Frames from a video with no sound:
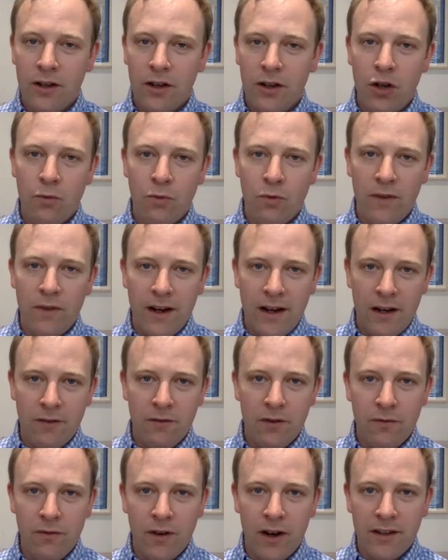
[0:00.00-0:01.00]
who will then give
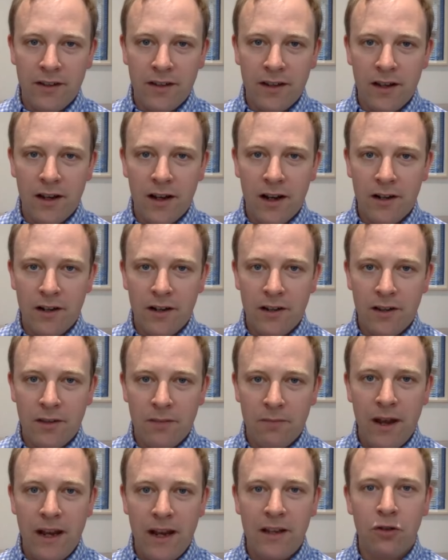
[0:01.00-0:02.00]
advice and
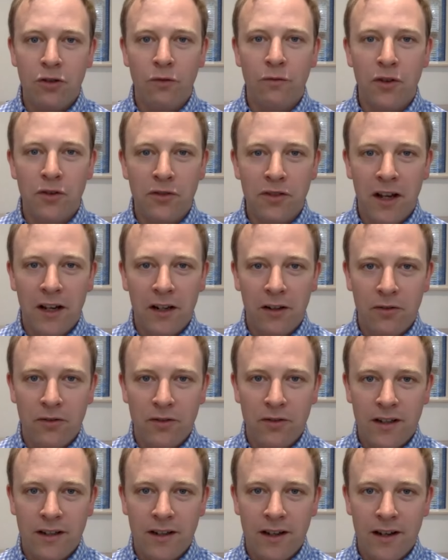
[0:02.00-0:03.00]
guidance based off those
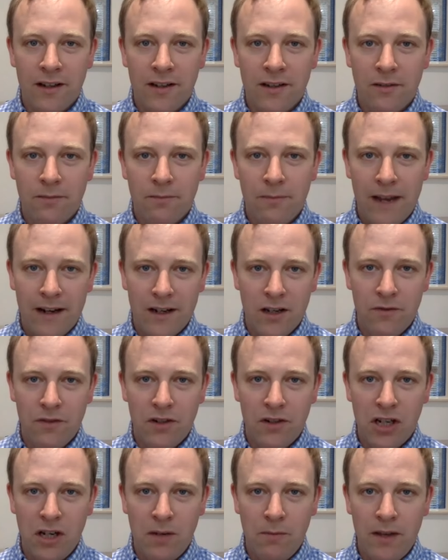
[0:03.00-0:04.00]
diagnostic tests back to the
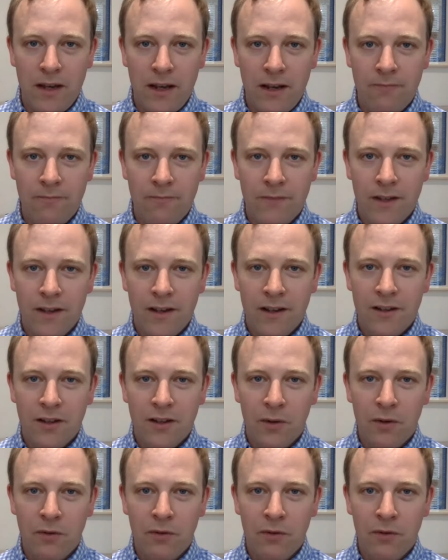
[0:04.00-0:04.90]
GP. So it